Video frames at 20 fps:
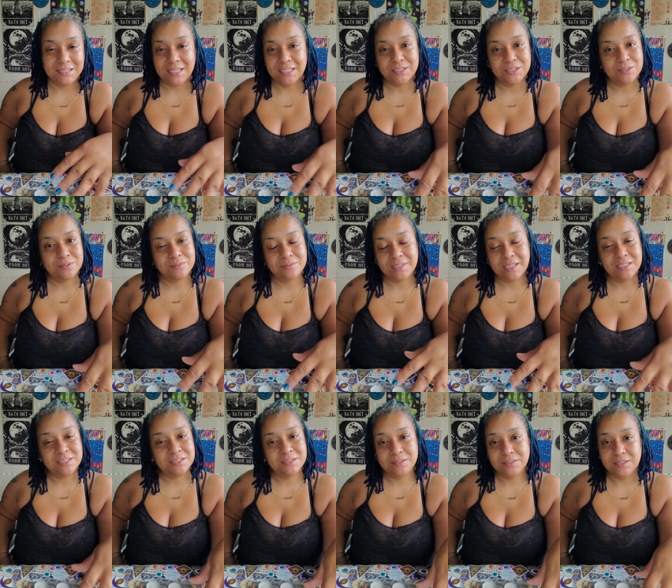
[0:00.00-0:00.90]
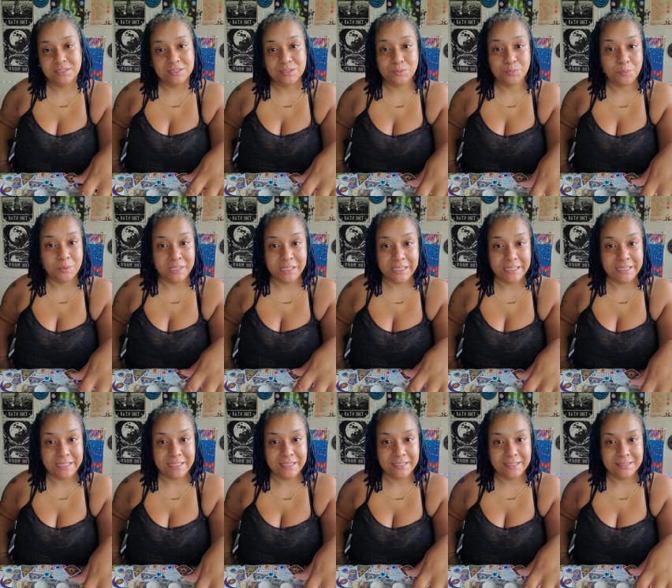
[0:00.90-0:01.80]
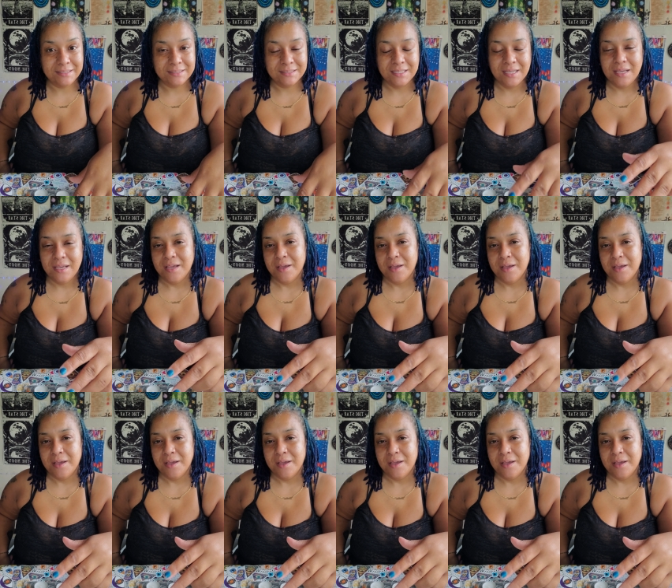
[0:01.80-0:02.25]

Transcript: That's that's just what it is.